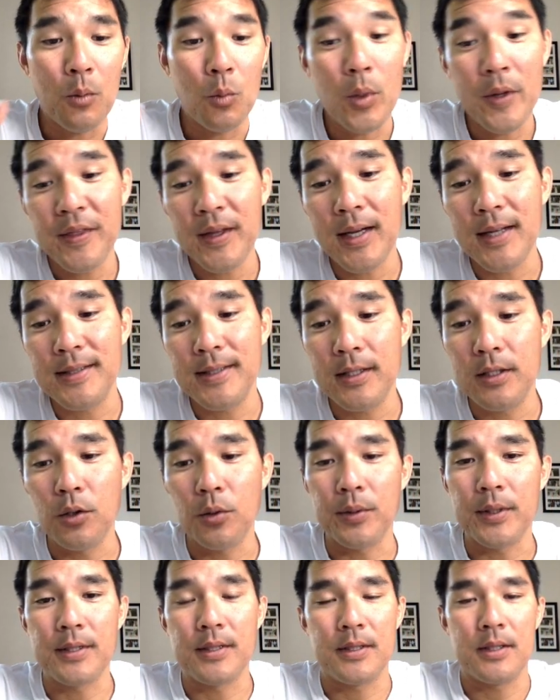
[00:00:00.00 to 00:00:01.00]
One thing I did
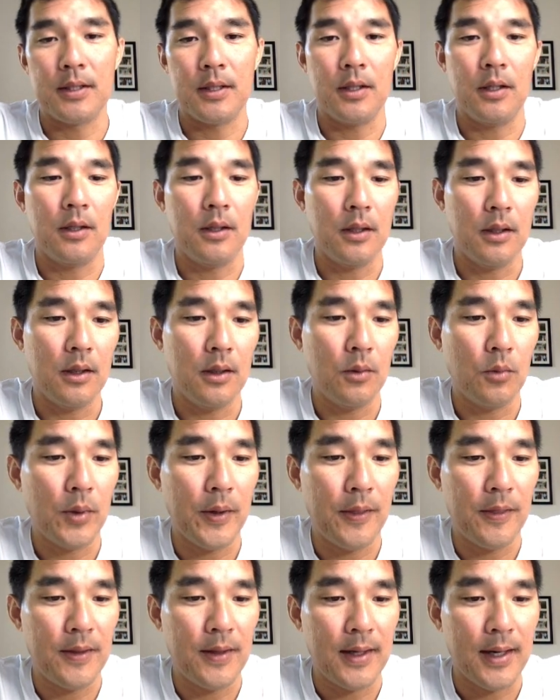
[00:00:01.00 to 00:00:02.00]
notice
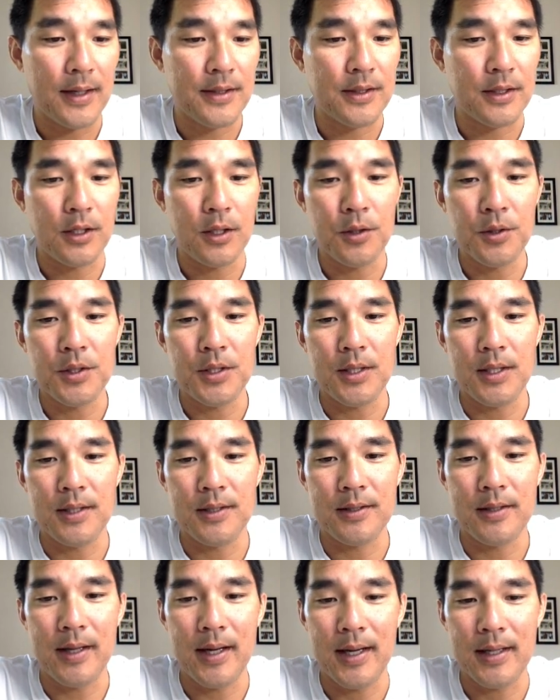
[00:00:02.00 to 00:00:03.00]
with the execution
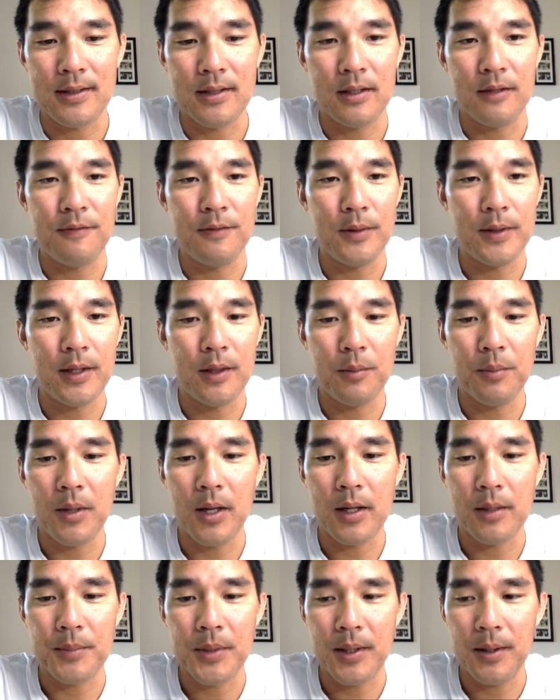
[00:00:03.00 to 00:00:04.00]
is that if you look at the
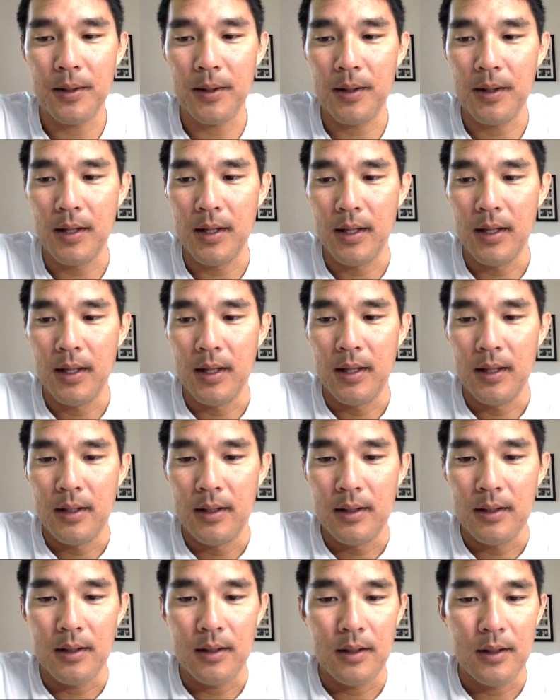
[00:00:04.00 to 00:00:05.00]
bottom here,
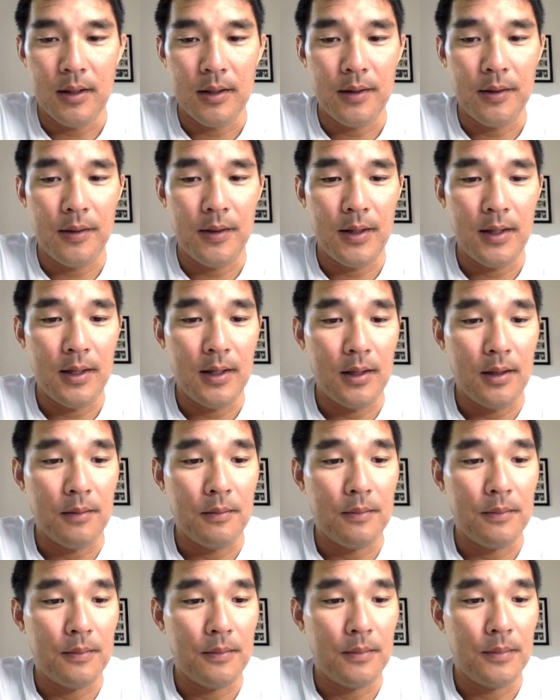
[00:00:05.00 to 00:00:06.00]
uh,
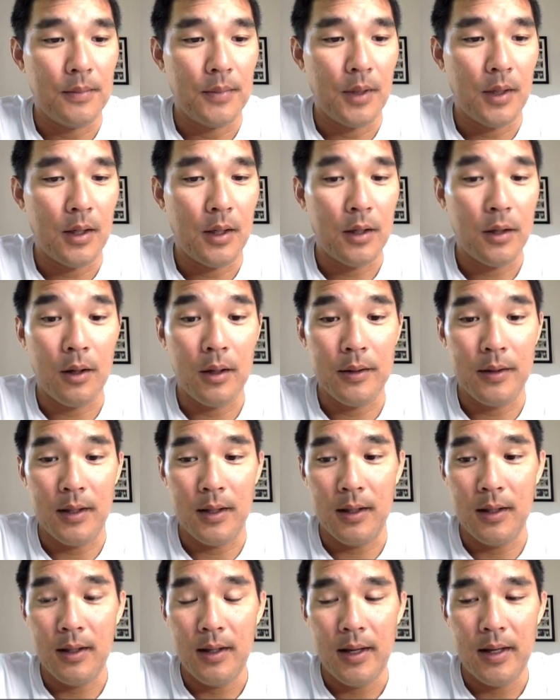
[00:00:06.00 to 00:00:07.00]
the uh,
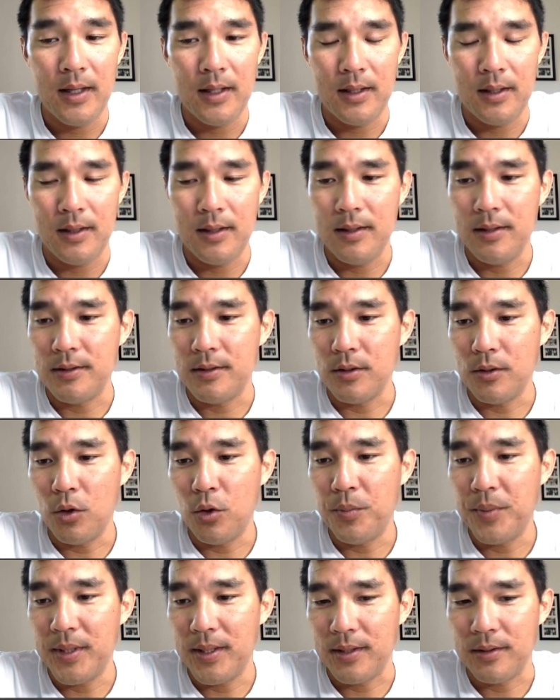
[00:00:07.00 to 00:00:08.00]
the EA is
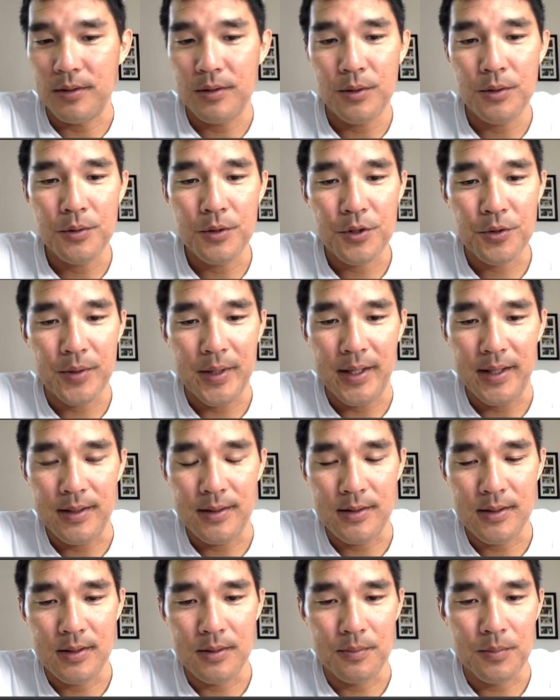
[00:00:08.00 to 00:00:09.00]
opening two
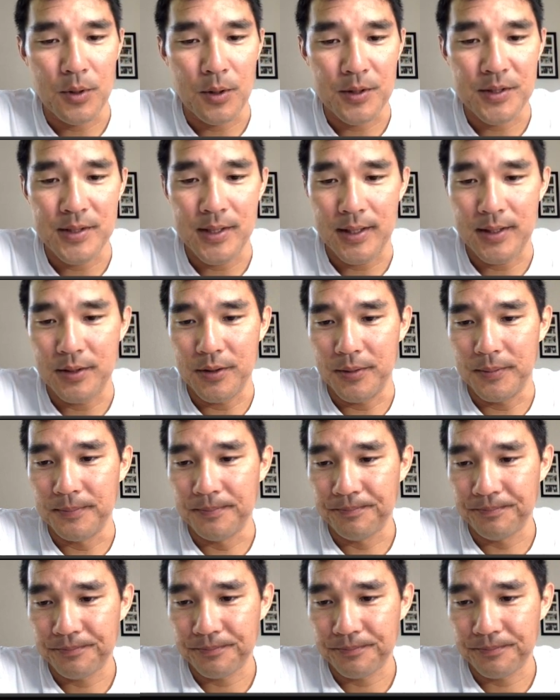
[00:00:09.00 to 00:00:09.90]
trades per signal